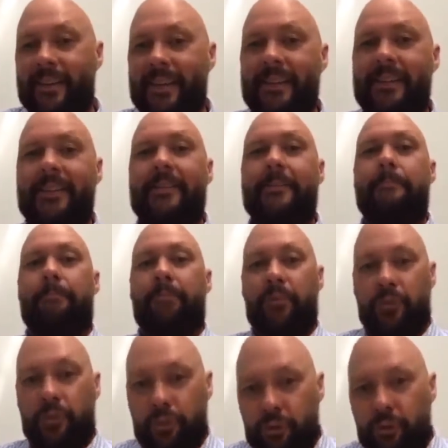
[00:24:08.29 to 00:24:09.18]
this,
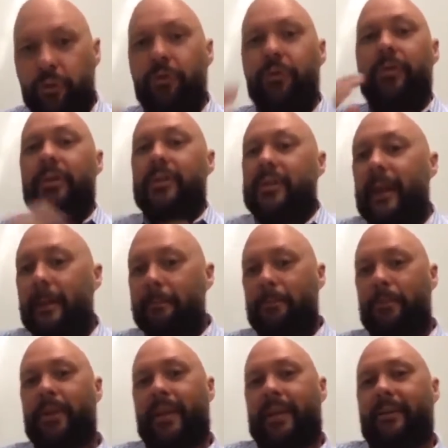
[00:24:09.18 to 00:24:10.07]
do the
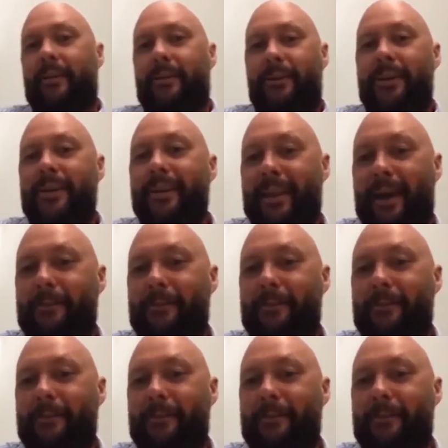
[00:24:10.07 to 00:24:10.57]
template learning.